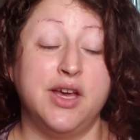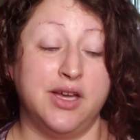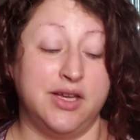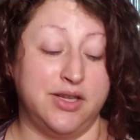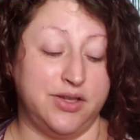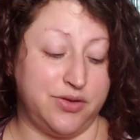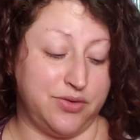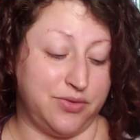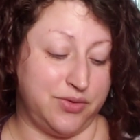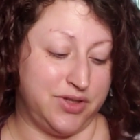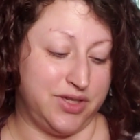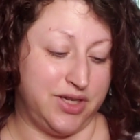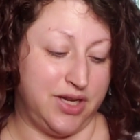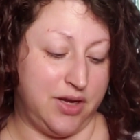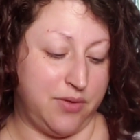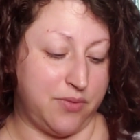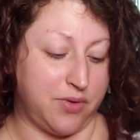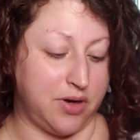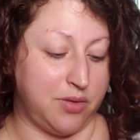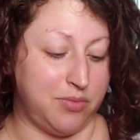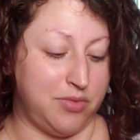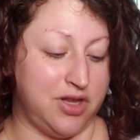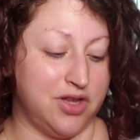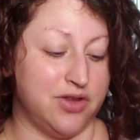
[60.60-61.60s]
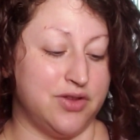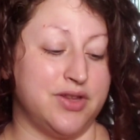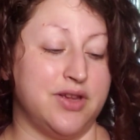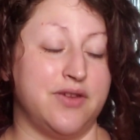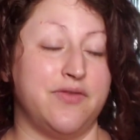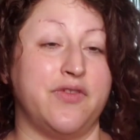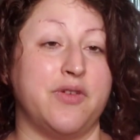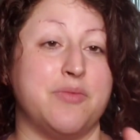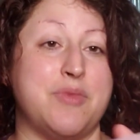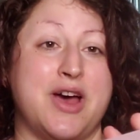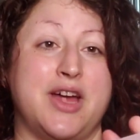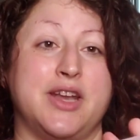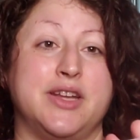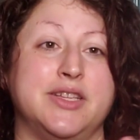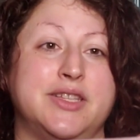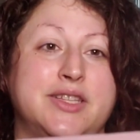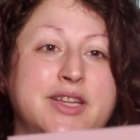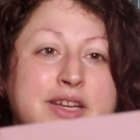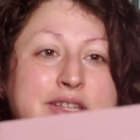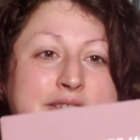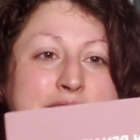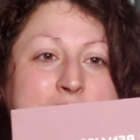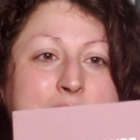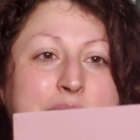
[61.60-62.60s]
So today we're going to be using from
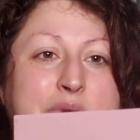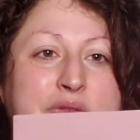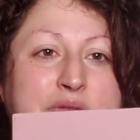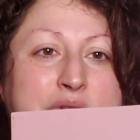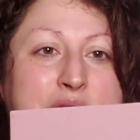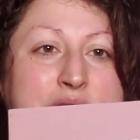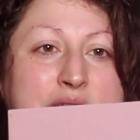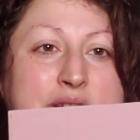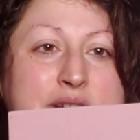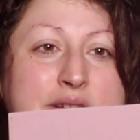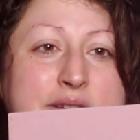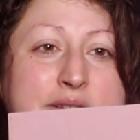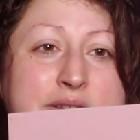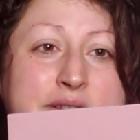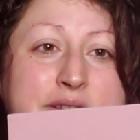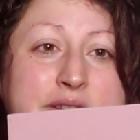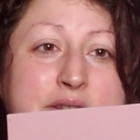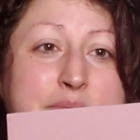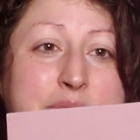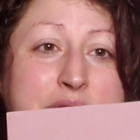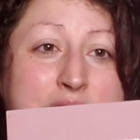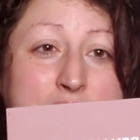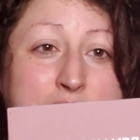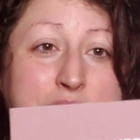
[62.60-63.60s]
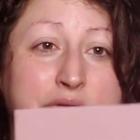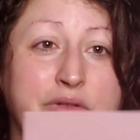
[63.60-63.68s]
Anastasia Beverly Hills, the Modern